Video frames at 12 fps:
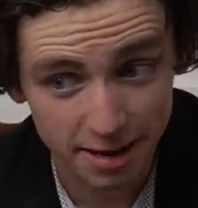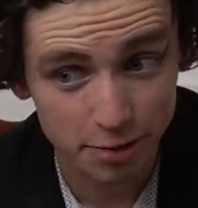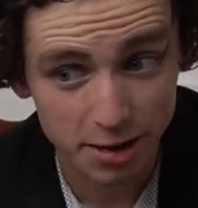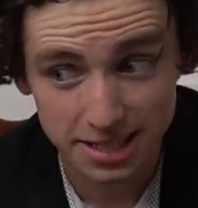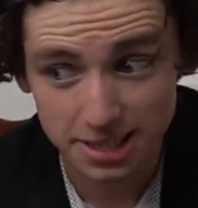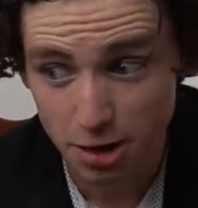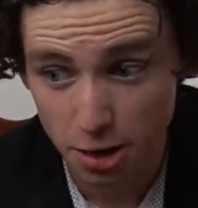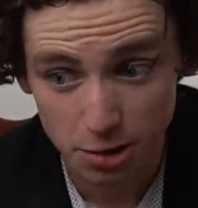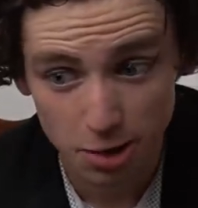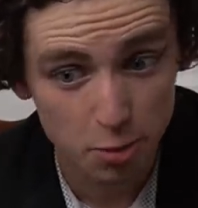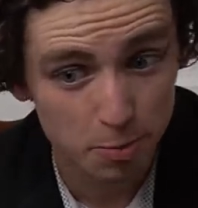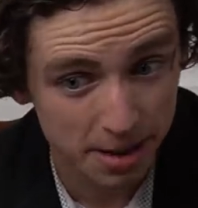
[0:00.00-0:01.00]
Netflix,
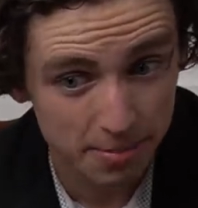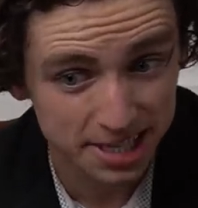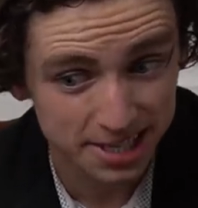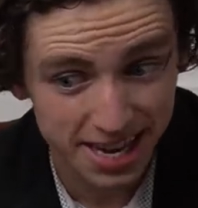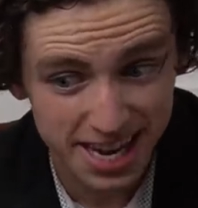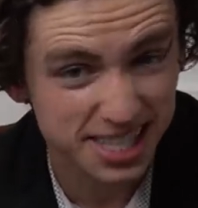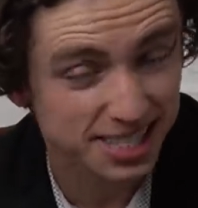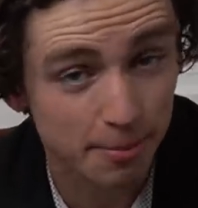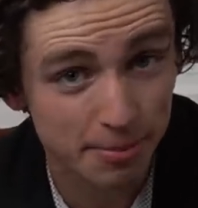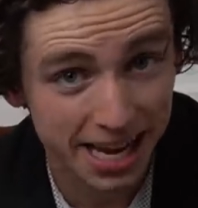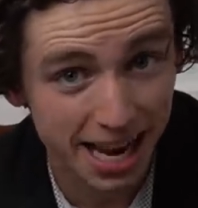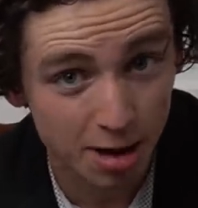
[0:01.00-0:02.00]
Hulu, BBC, something